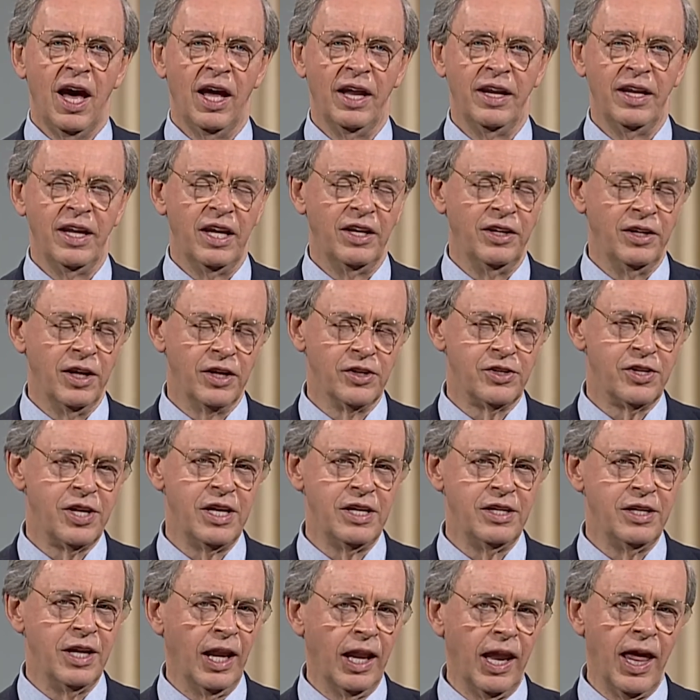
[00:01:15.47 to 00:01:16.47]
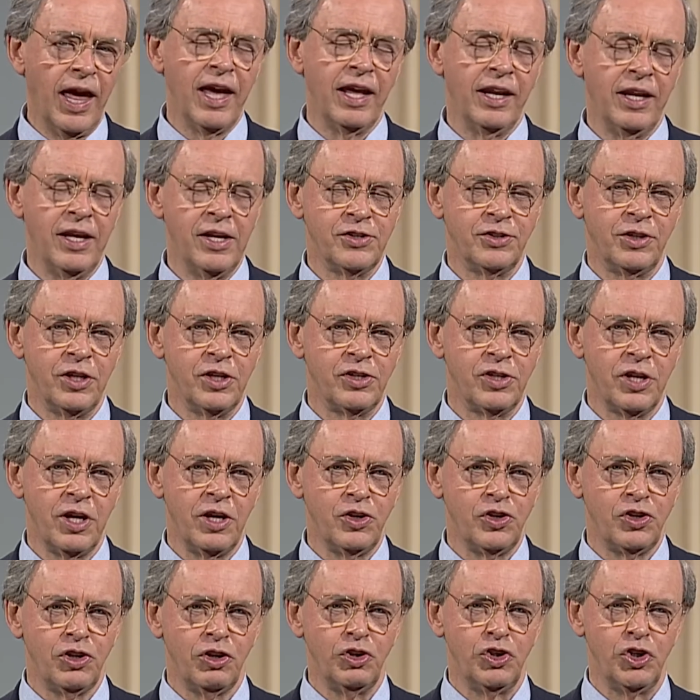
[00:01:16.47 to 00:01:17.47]
does he delay in his
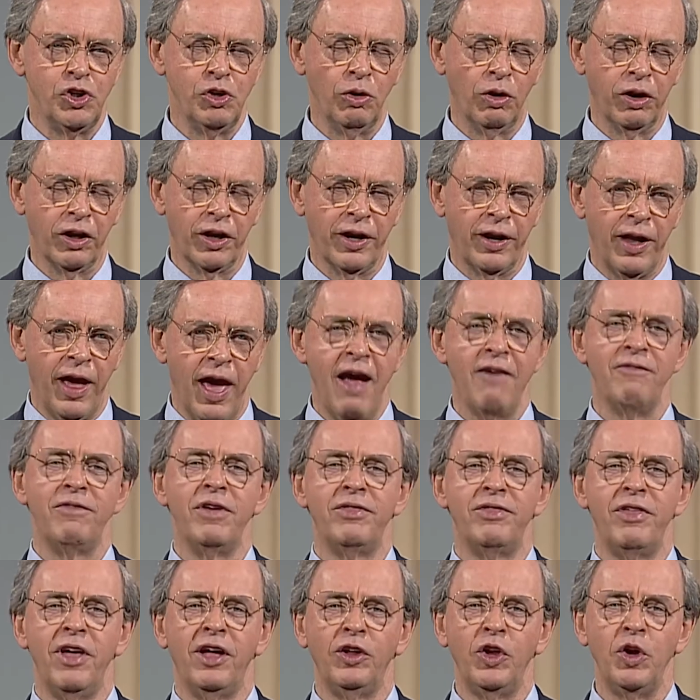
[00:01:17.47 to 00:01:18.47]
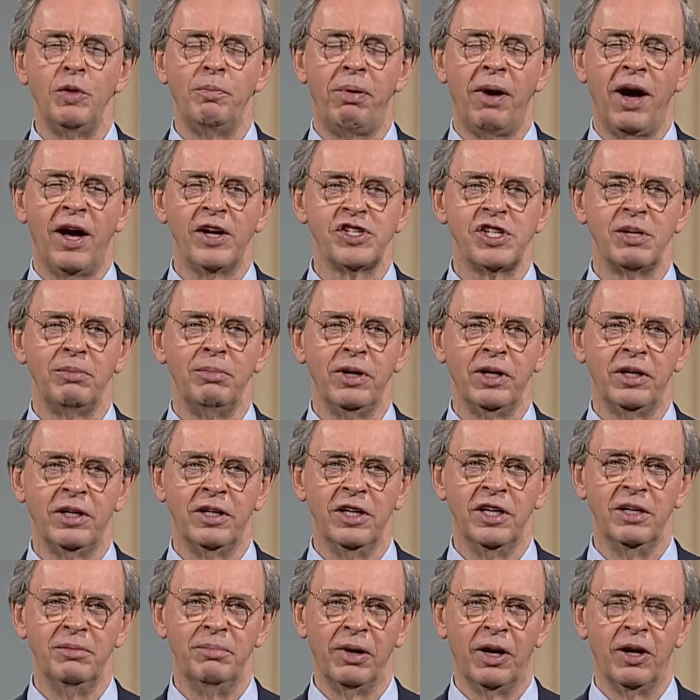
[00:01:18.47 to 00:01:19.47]
decisions? You'd learn everything you possibly
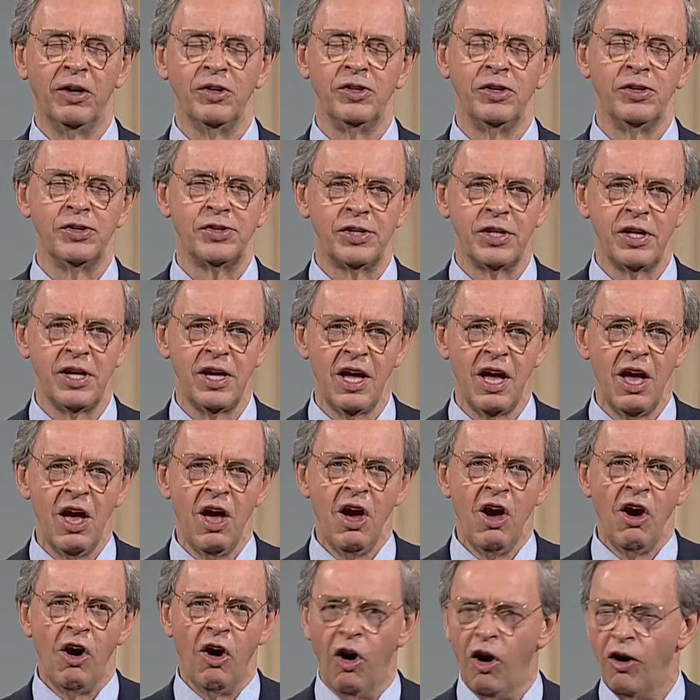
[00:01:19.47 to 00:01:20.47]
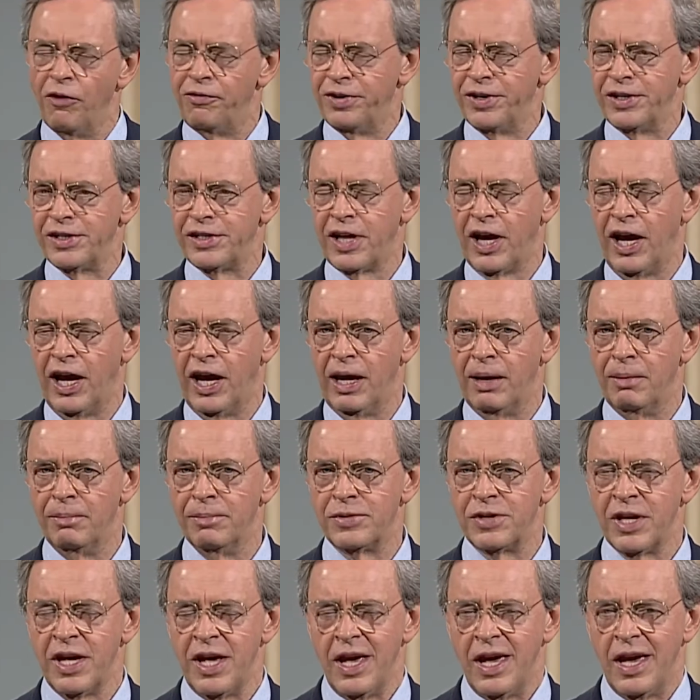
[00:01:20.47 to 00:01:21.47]
could because you see,
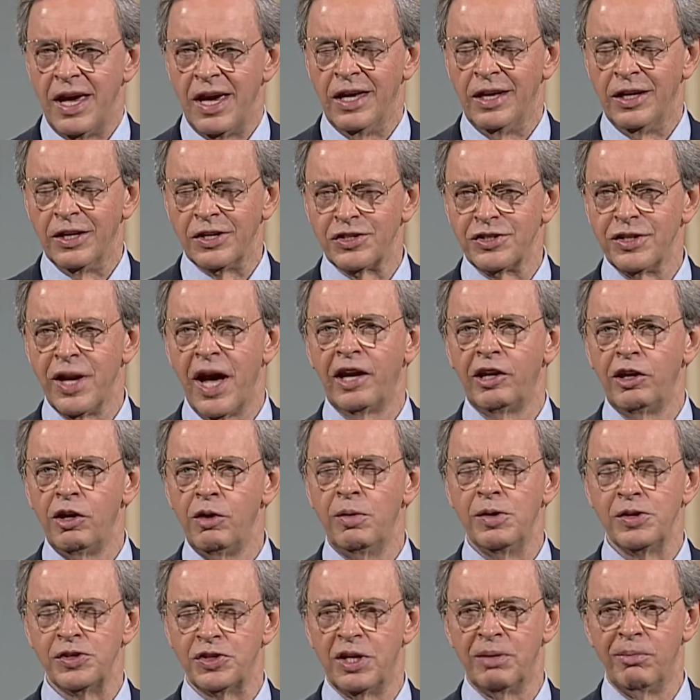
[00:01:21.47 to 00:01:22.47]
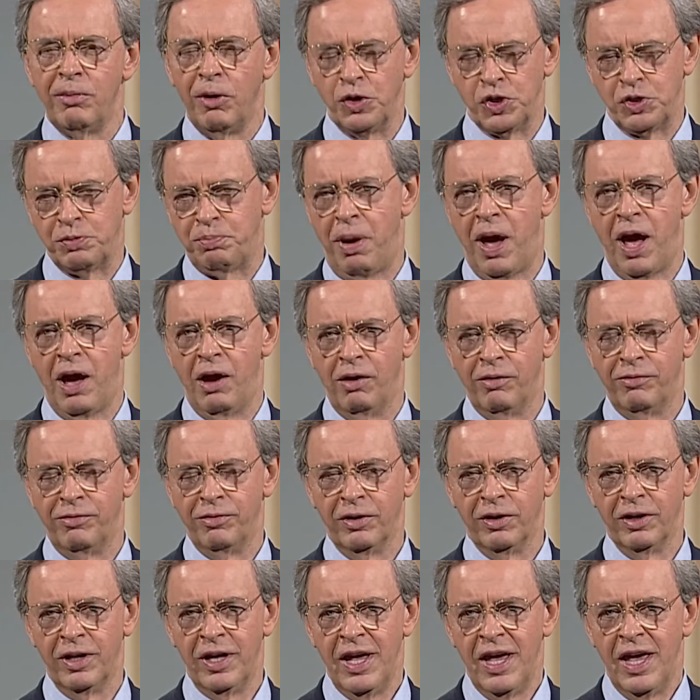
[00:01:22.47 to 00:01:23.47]
oftentimes it is not who is the most
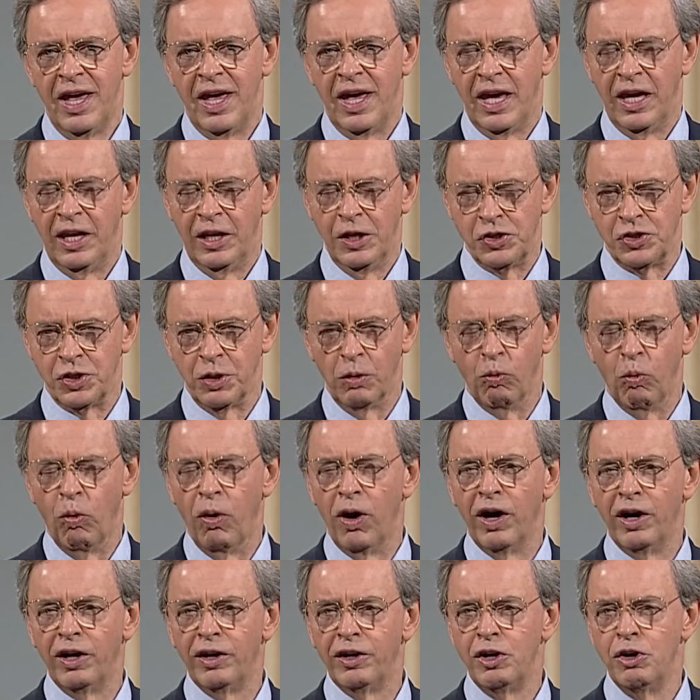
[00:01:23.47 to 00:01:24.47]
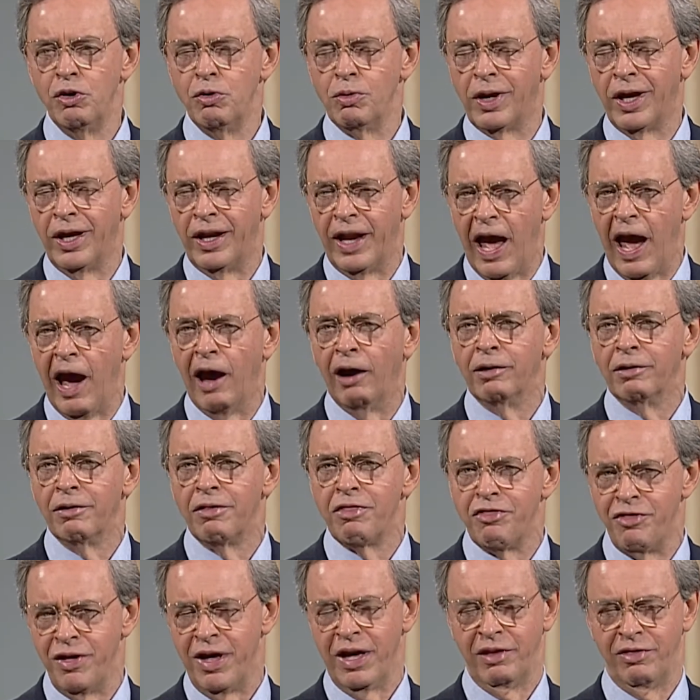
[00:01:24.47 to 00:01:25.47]
powerful, it is the one who can
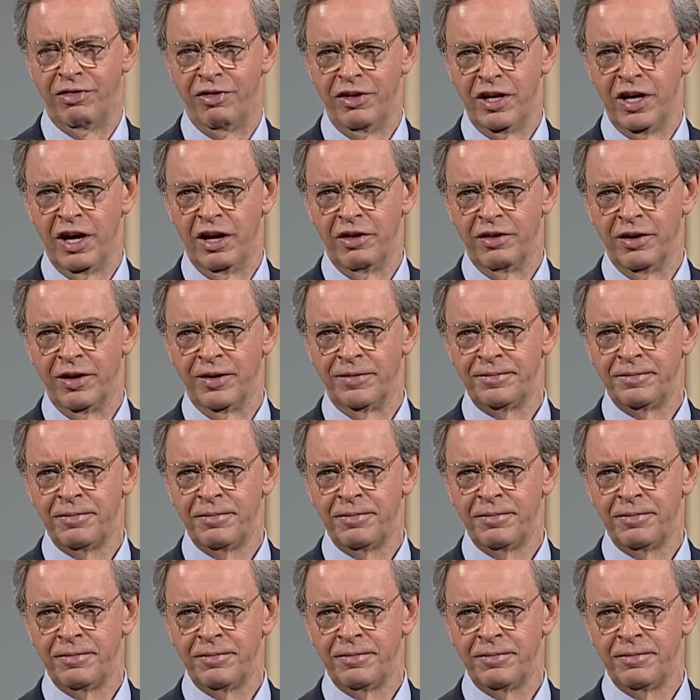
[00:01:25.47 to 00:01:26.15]
outthink the other.